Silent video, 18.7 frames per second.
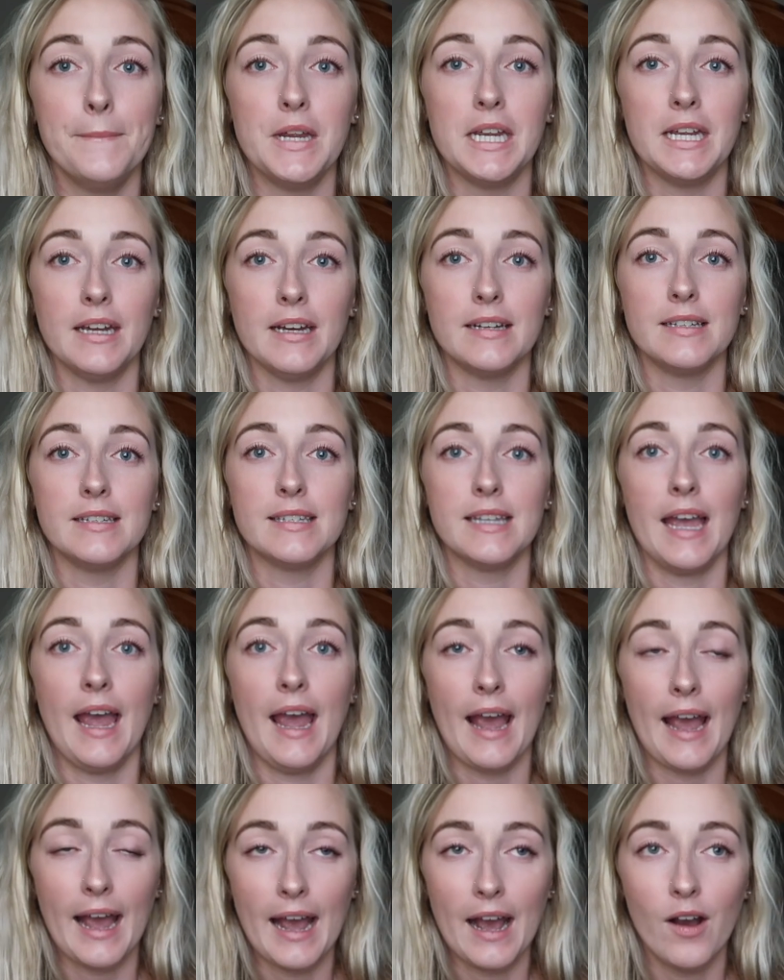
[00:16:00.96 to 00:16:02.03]
Because
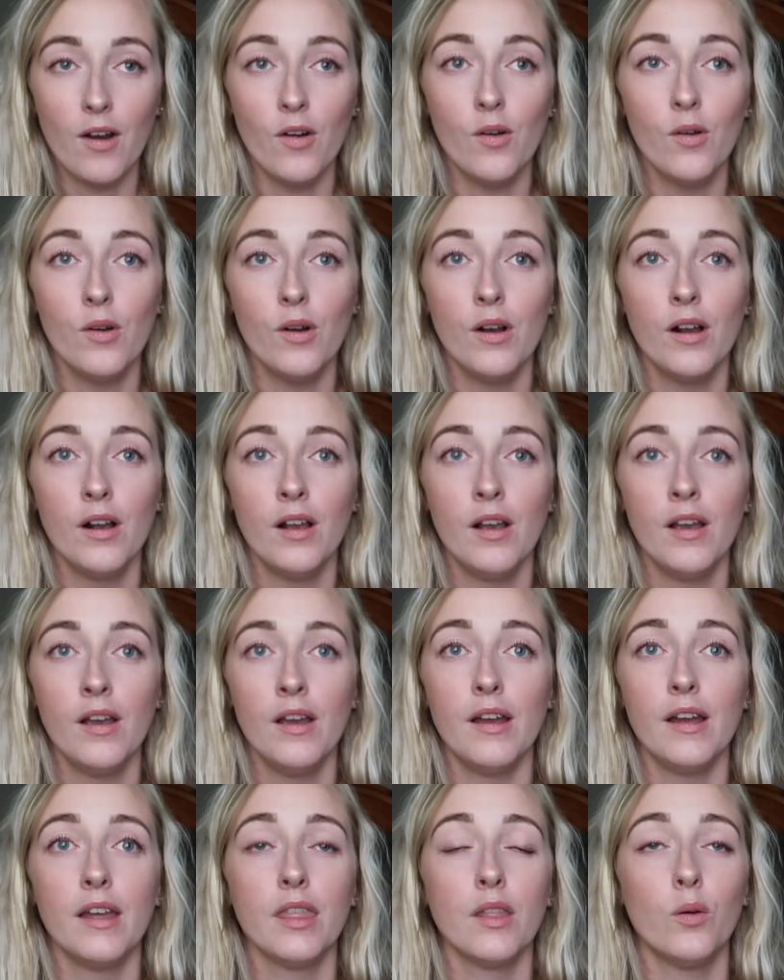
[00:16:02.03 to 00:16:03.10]
how
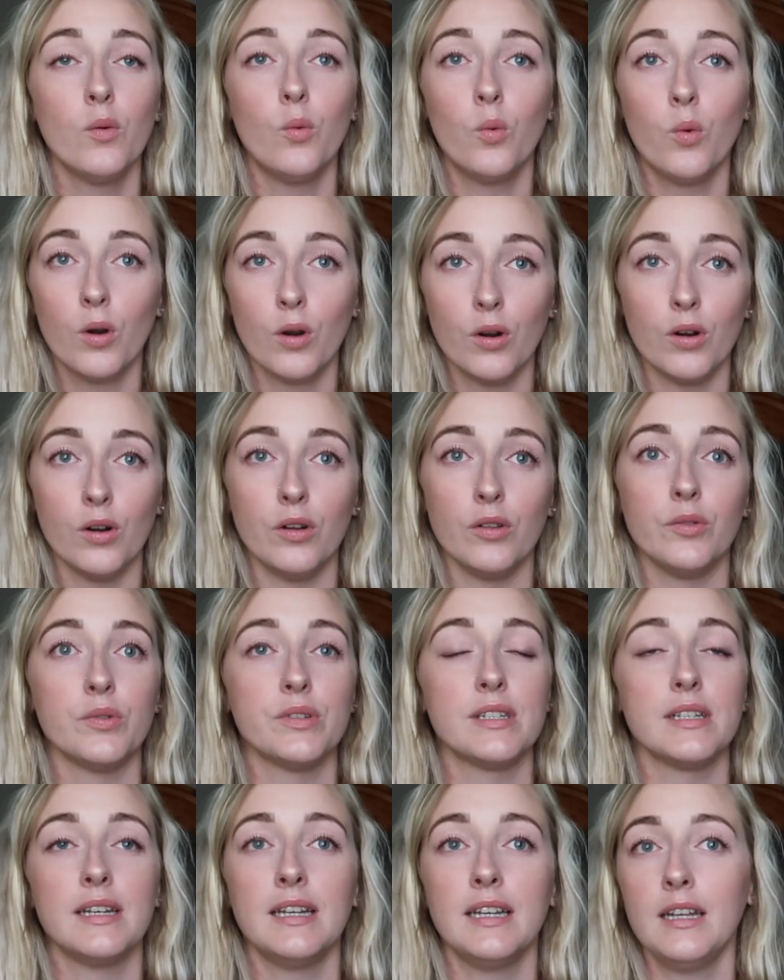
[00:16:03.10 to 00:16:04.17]
in the world
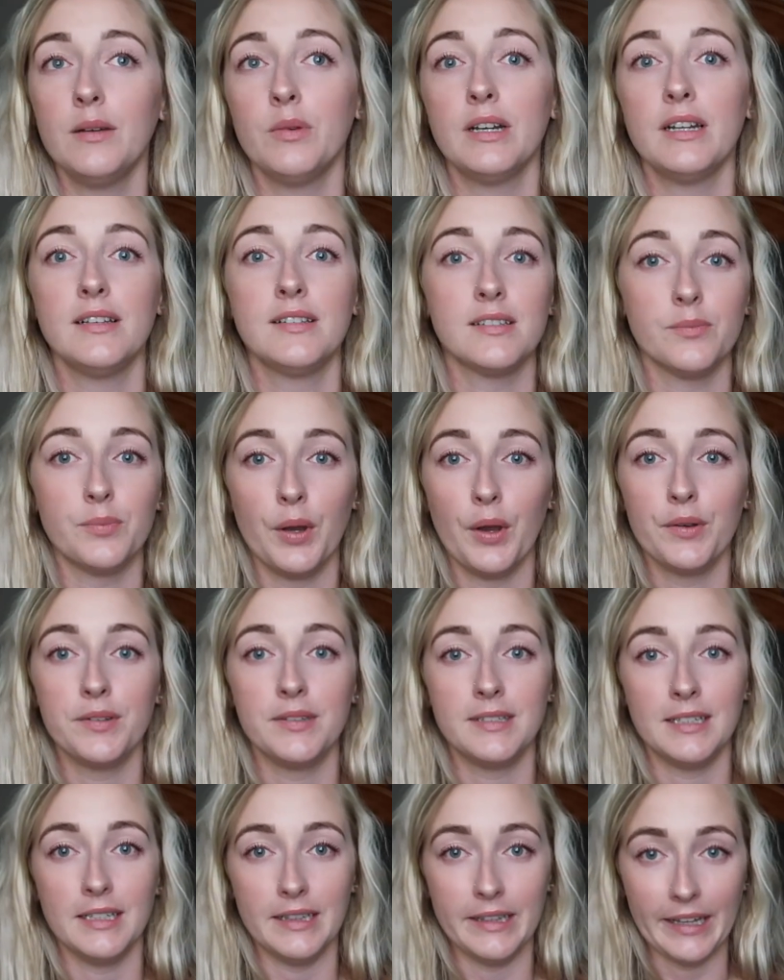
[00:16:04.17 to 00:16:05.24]
was anybody
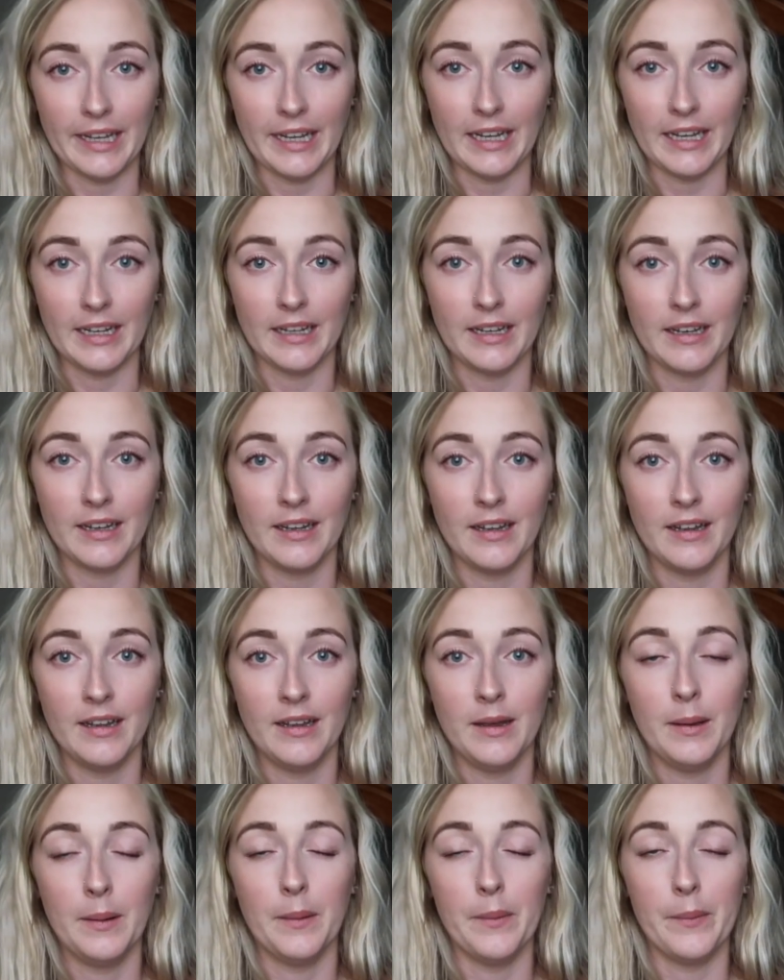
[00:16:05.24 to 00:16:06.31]
supposed to link
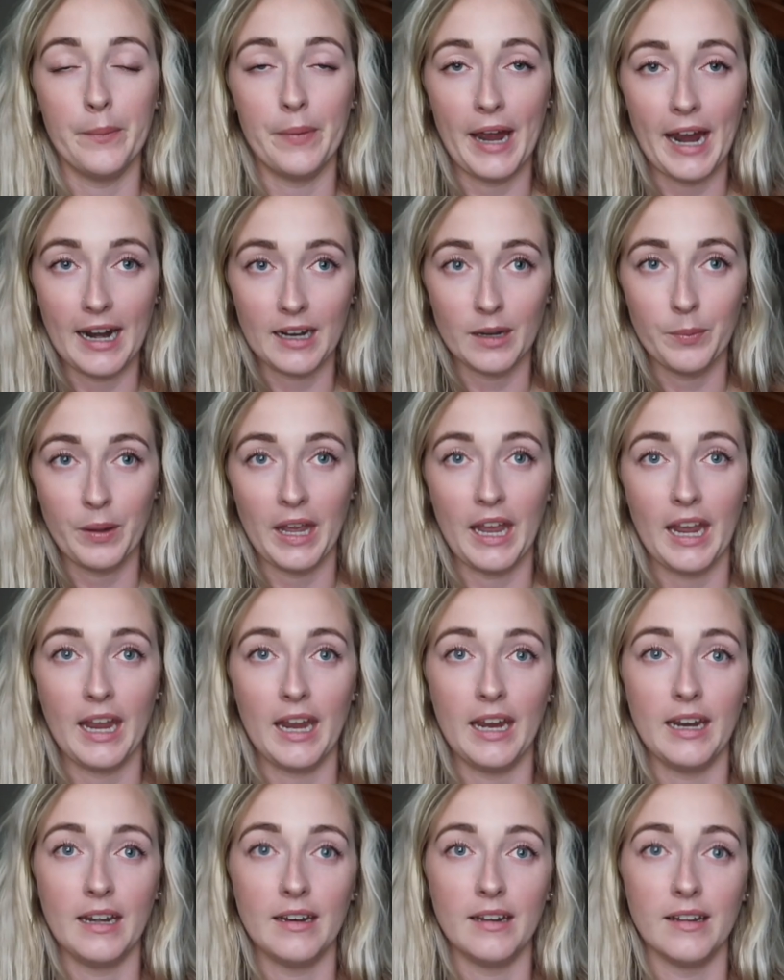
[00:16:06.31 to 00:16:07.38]
back
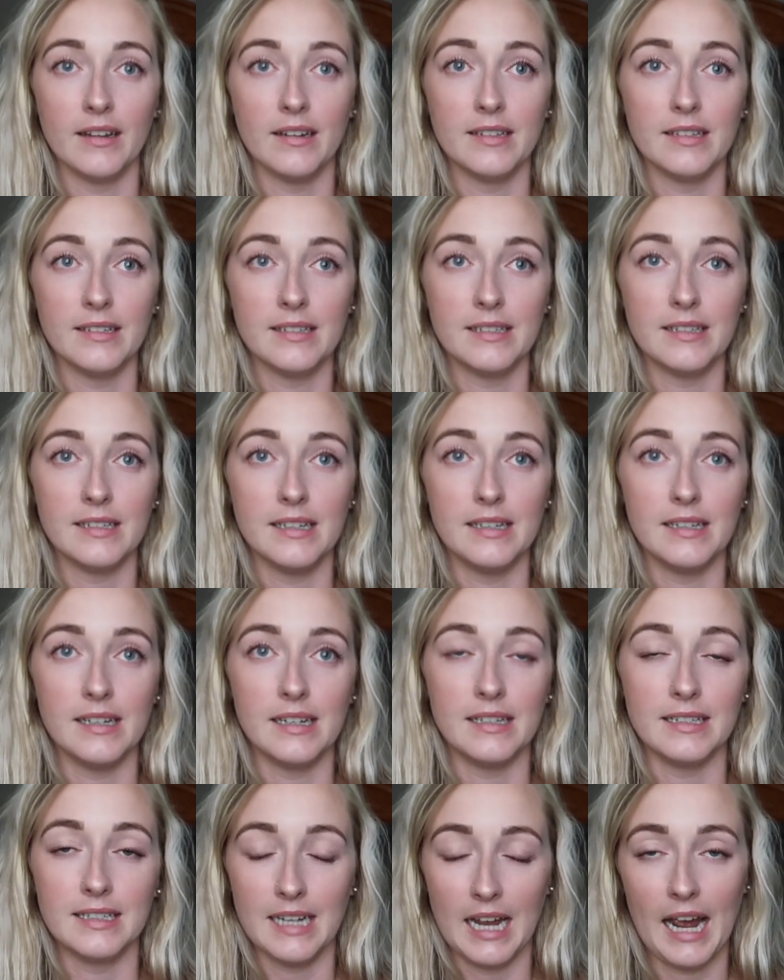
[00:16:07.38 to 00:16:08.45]
pain
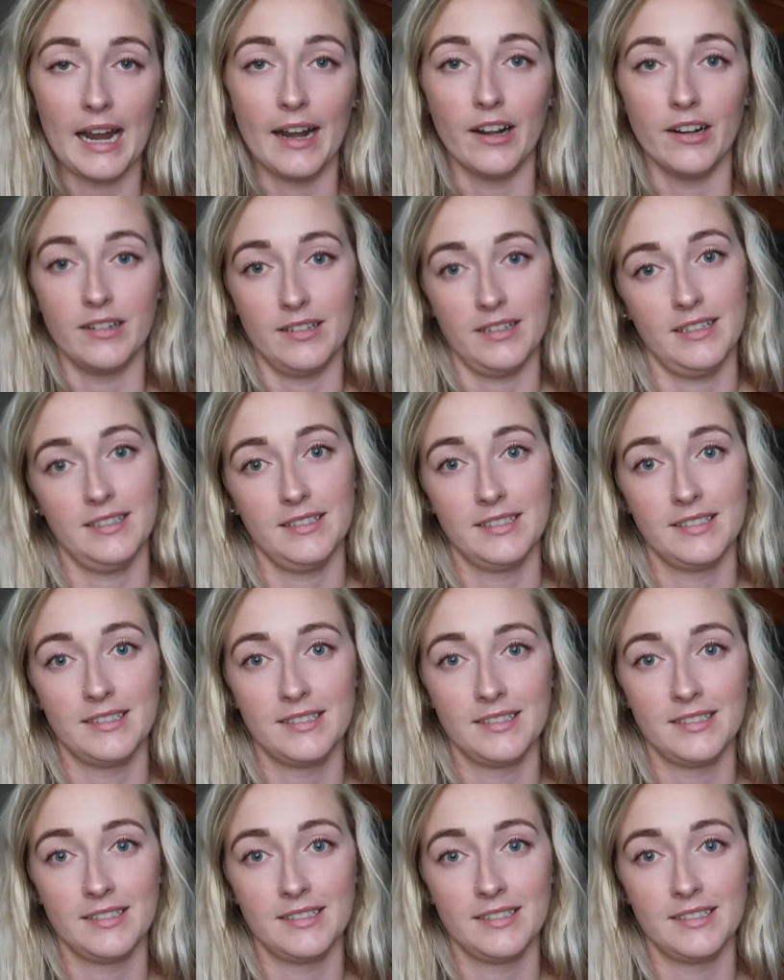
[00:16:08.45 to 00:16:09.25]
and tiredness